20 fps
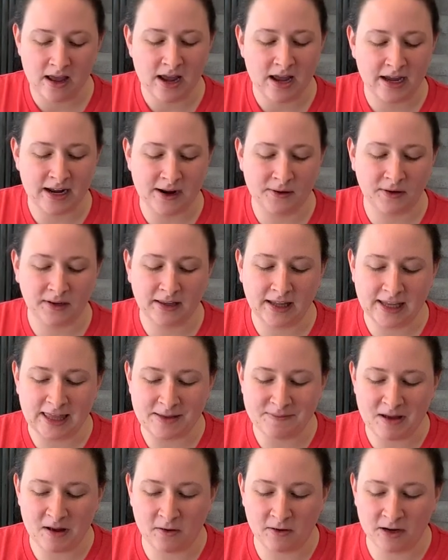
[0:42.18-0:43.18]
And I would lay
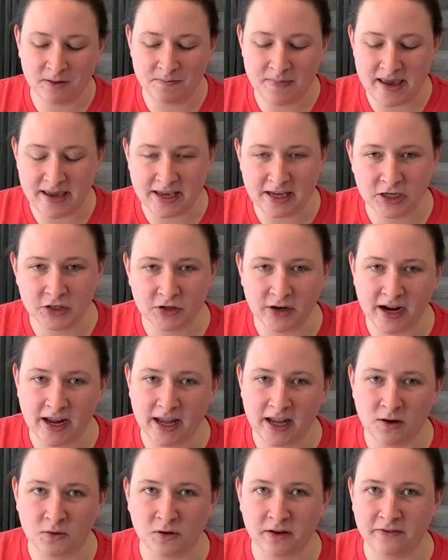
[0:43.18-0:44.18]
them out on a baking
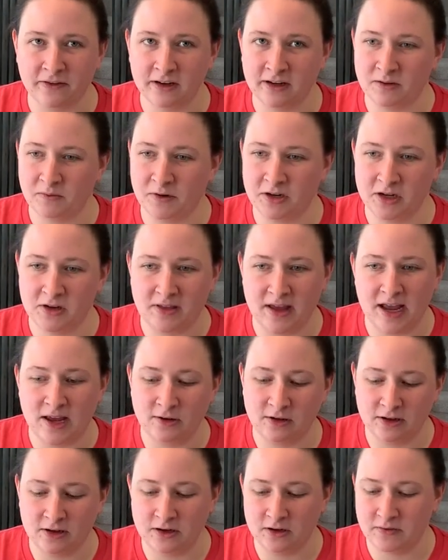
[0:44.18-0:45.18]
tray, or if you didn't want to do that, you
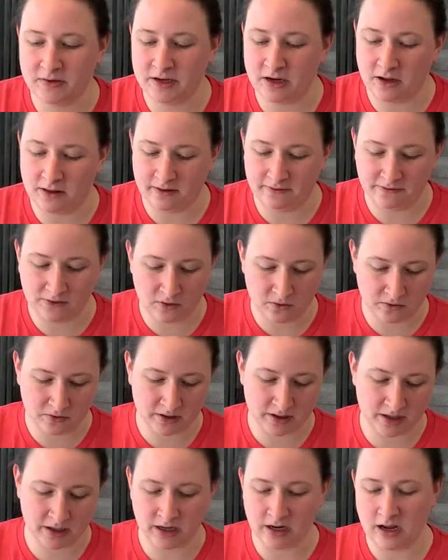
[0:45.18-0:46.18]
can do it on the
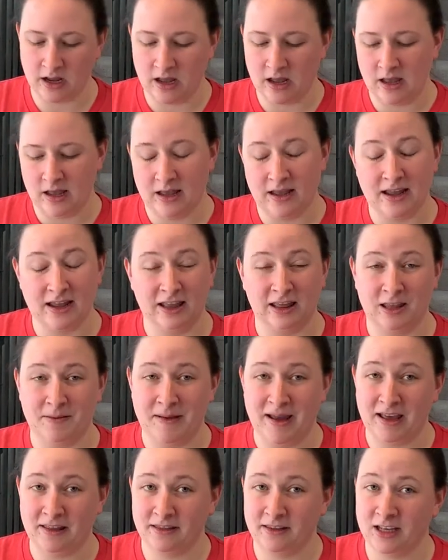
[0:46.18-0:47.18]
floor, in the
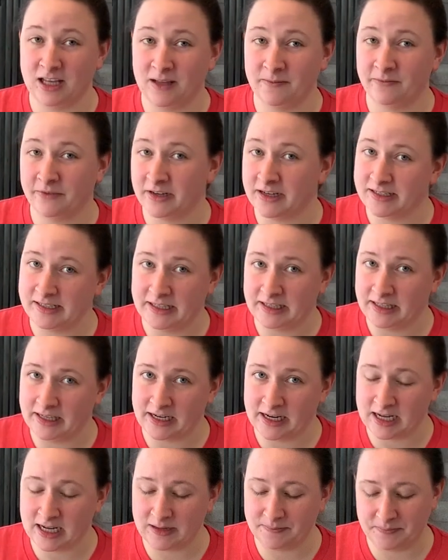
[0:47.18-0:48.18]
bathtub for easy
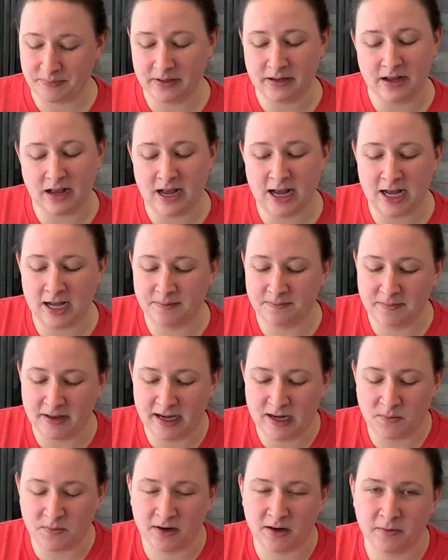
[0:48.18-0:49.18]
cleanup,
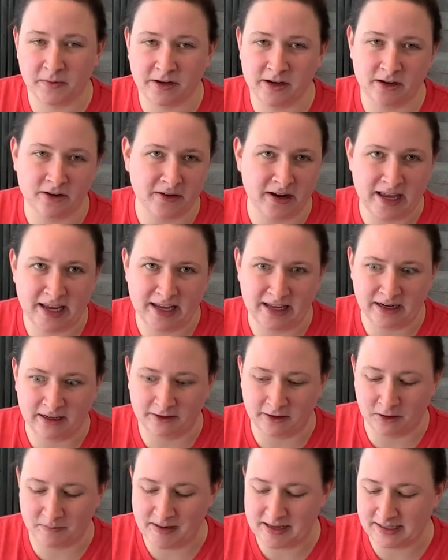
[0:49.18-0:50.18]
anywhere where you're okay getting a
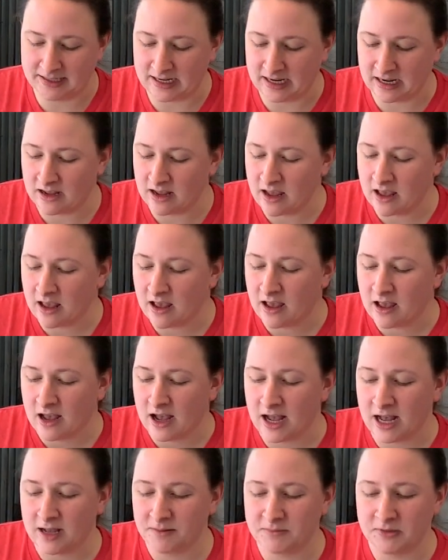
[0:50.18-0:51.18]
little messy.
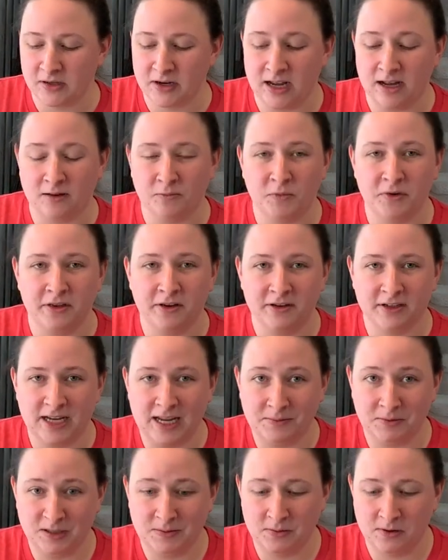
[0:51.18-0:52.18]
So yeah, with your
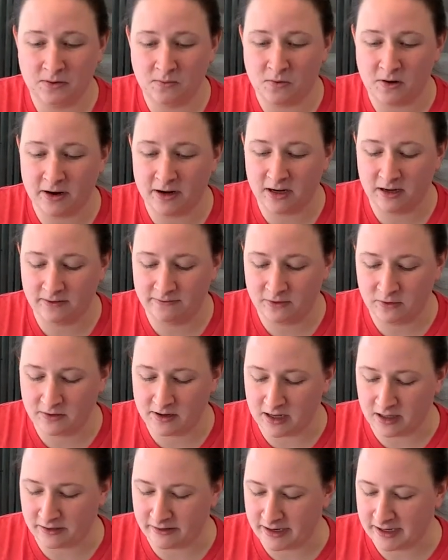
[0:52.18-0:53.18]
tablespoon of water and food
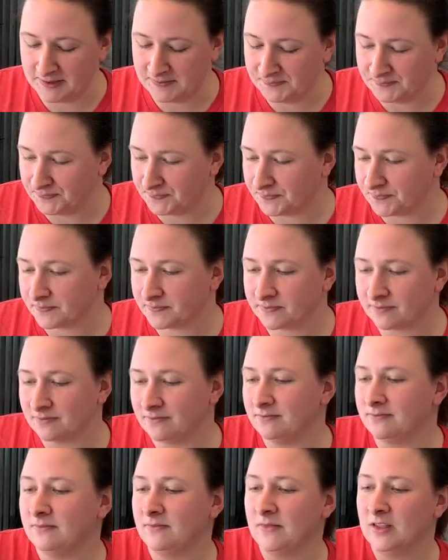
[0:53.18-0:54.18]
coloring,
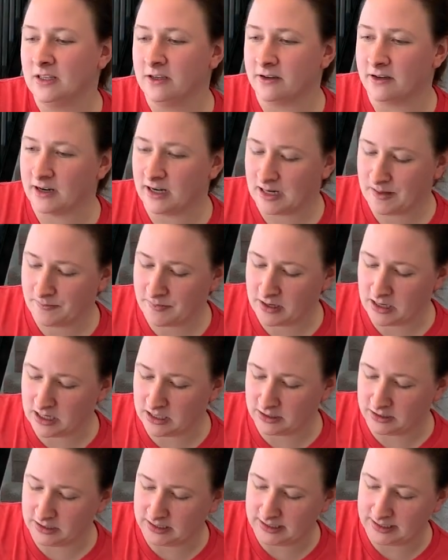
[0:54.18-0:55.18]
you're gonna
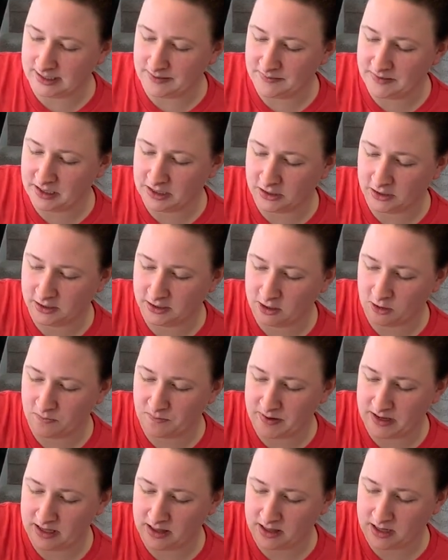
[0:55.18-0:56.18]
put just some dish
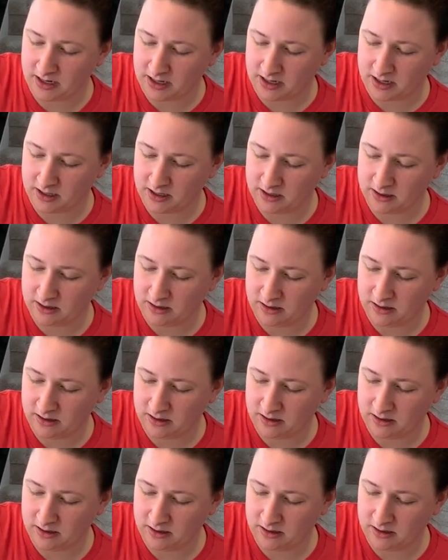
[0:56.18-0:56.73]
soap in there.